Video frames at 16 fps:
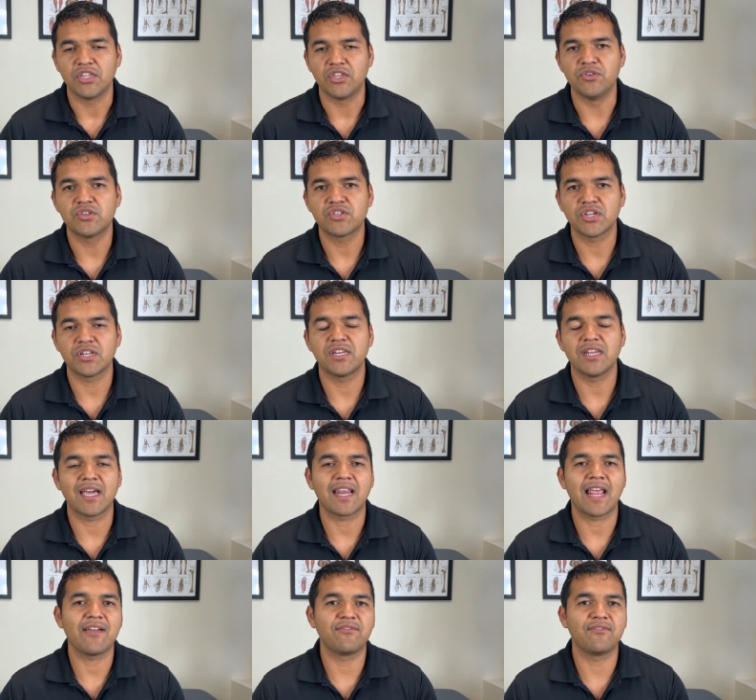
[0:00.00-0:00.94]
you should
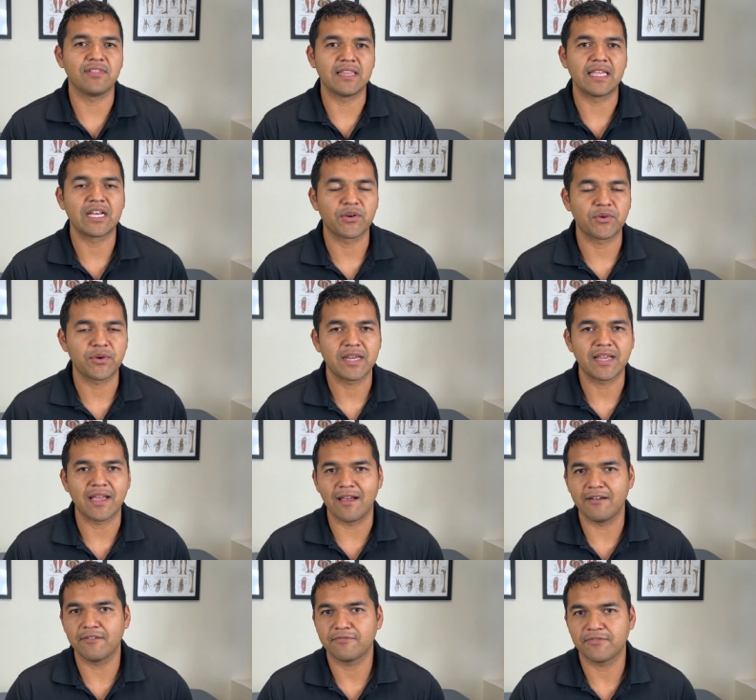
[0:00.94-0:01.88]
not have
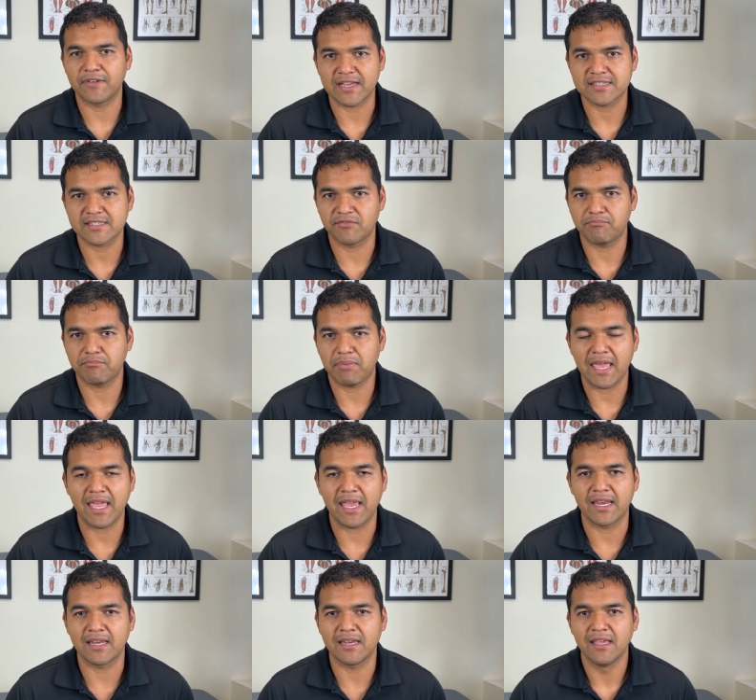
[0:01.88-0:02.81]
lingering effects of
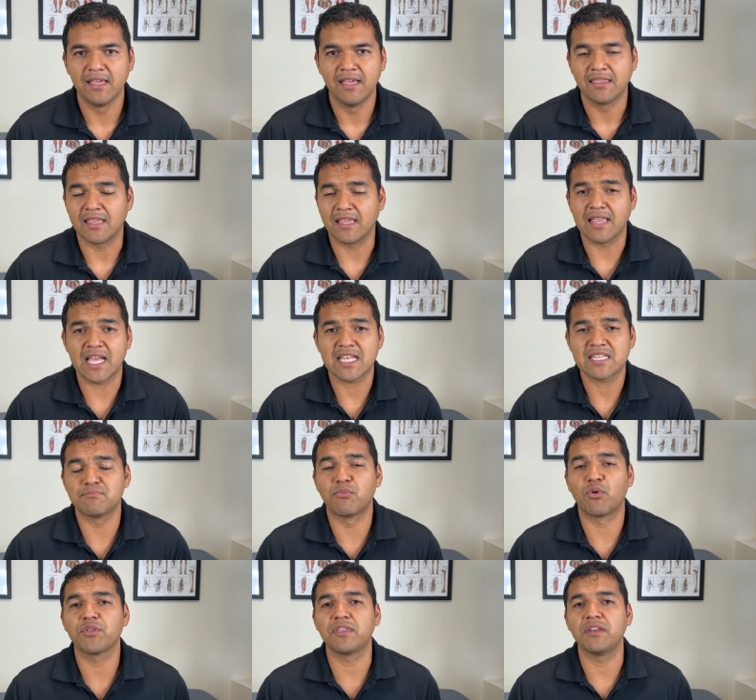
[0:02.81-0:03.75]
pain that
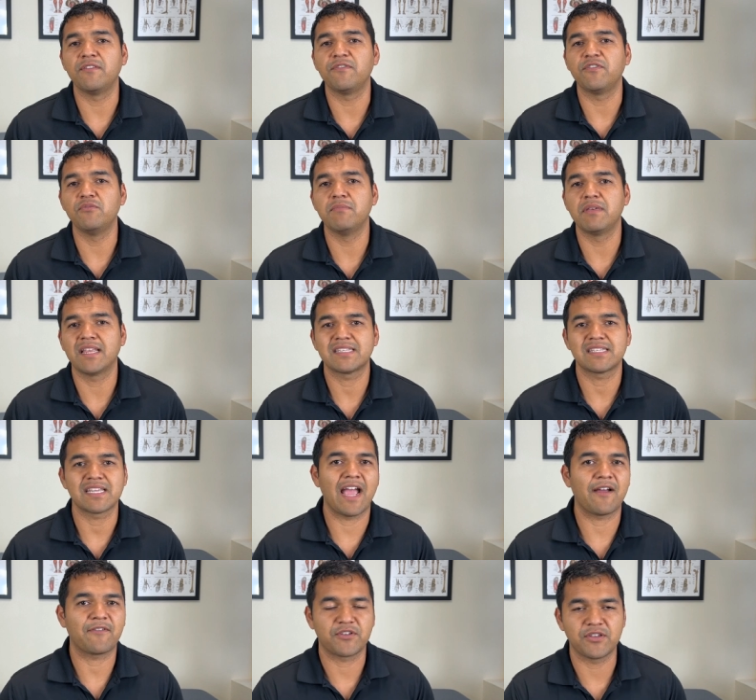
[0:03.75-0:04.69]
last more than a few
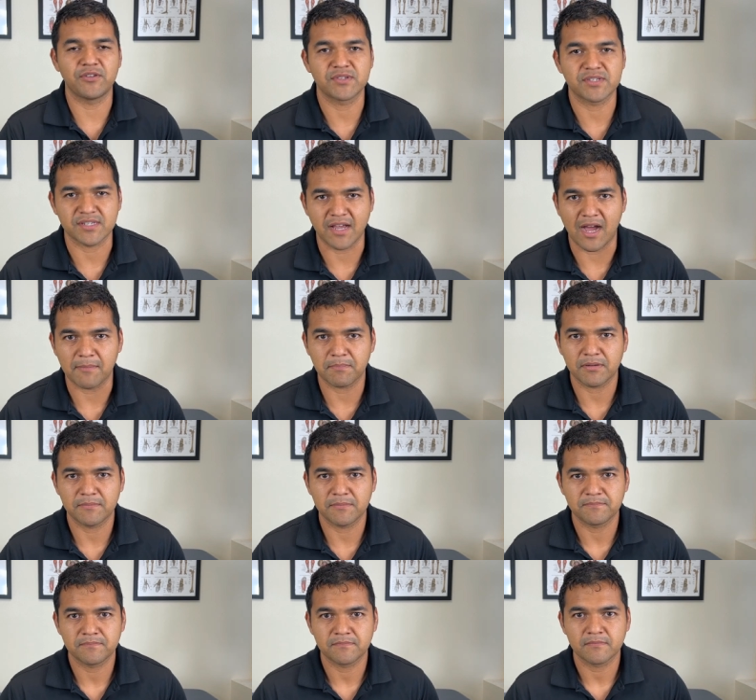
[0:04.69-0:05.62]
minutes after you stop.
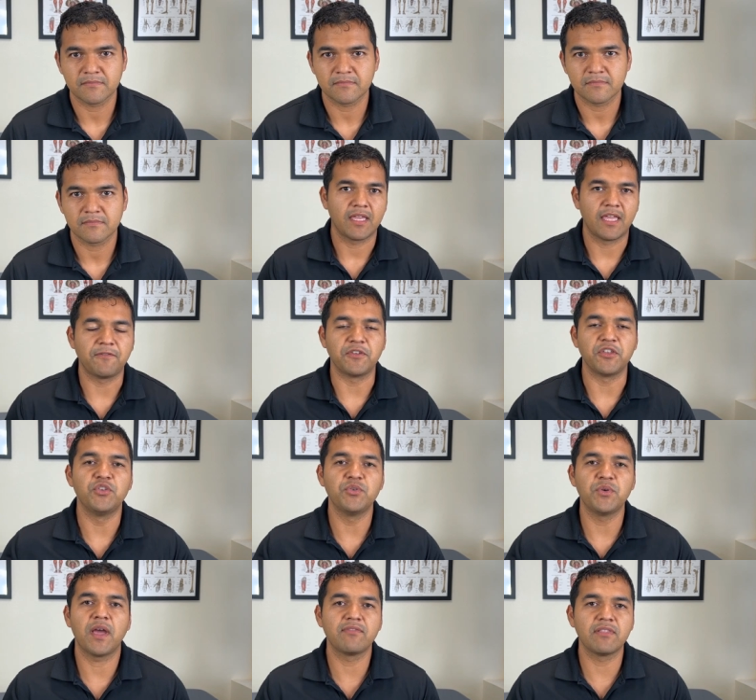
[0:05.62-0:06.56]
If
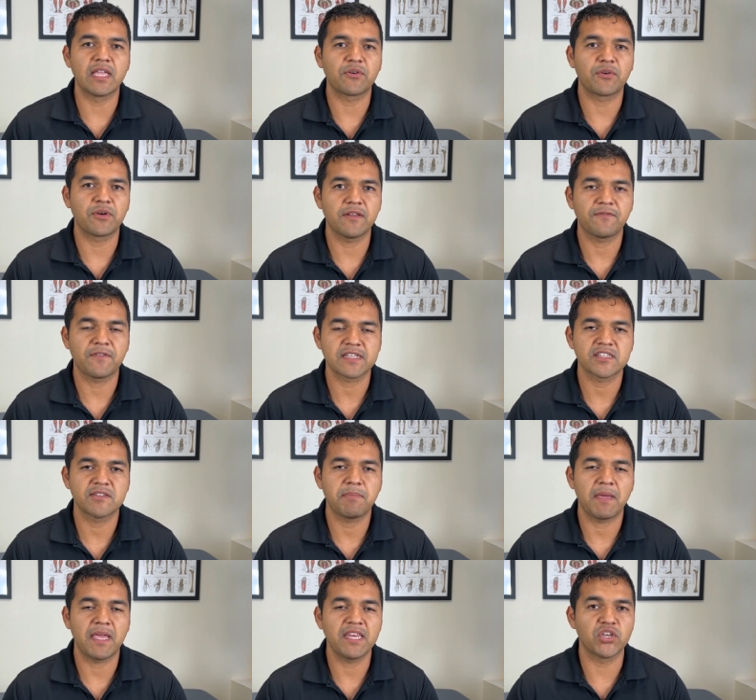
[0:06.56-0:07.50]
you do have lingering
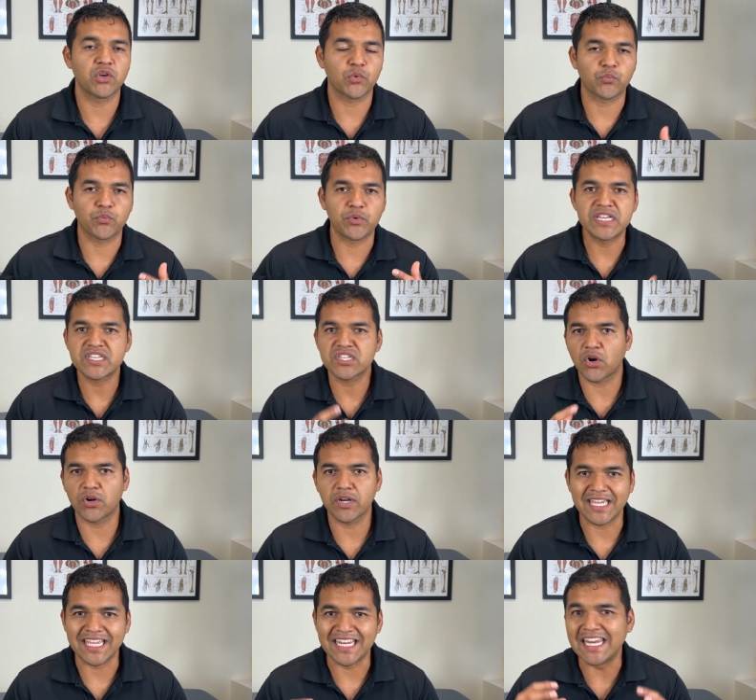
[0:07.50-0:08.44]
effects of pain, you're
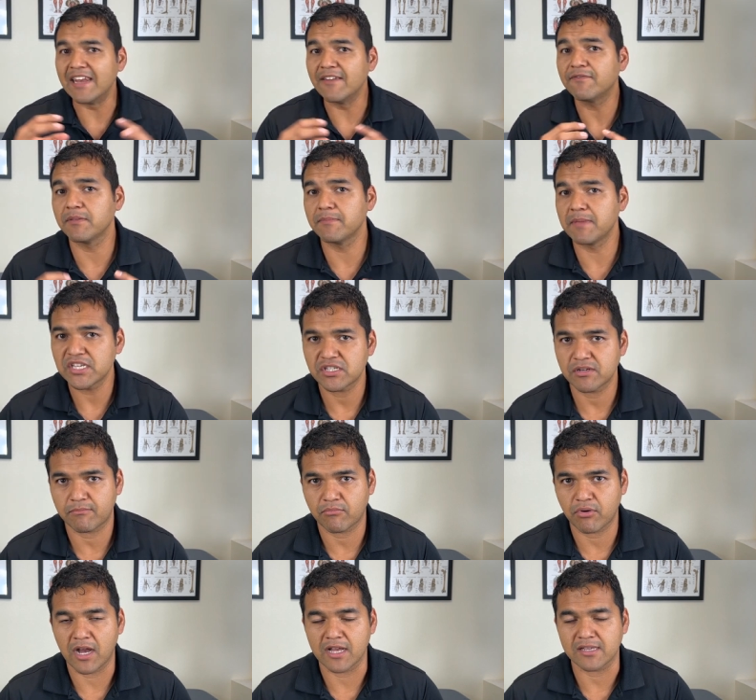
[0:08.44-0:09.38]
restarting an
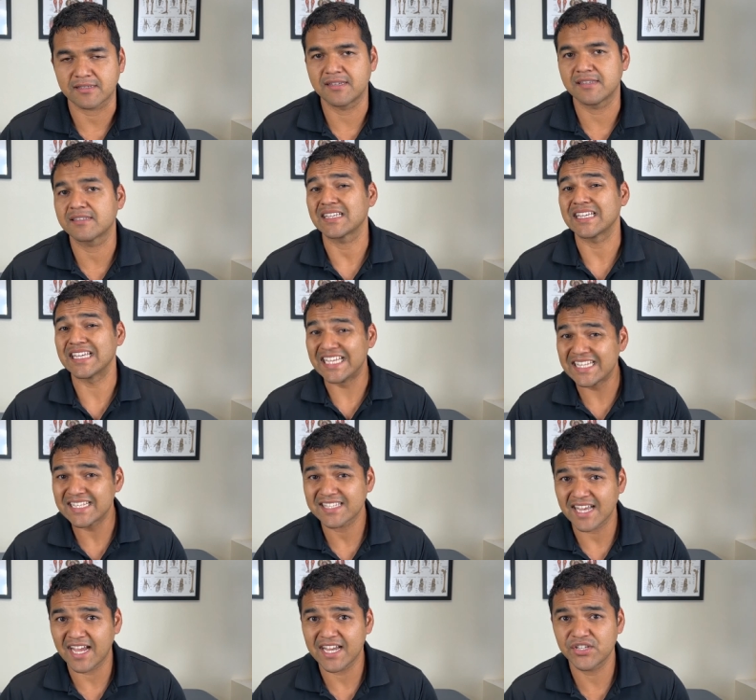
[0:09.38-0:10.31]
inflammation process
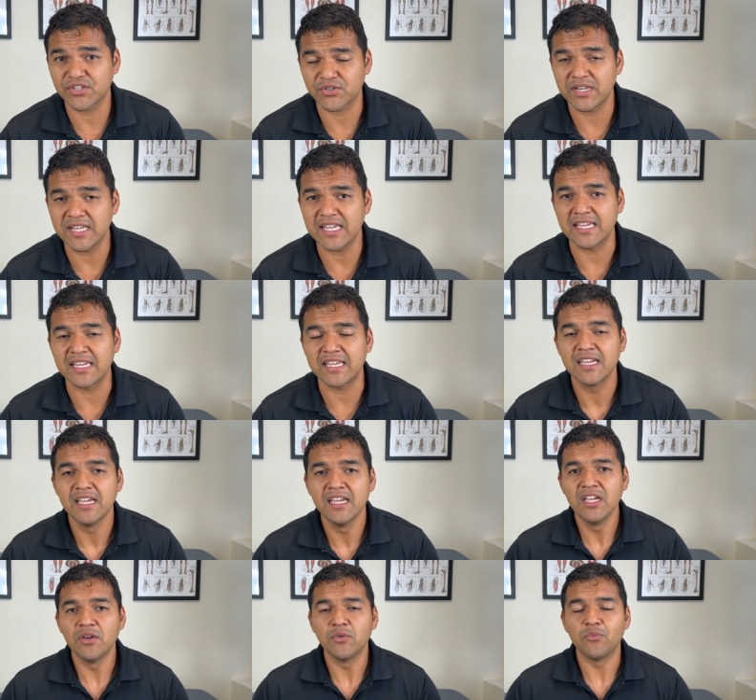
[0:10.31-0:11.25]
inside your knee,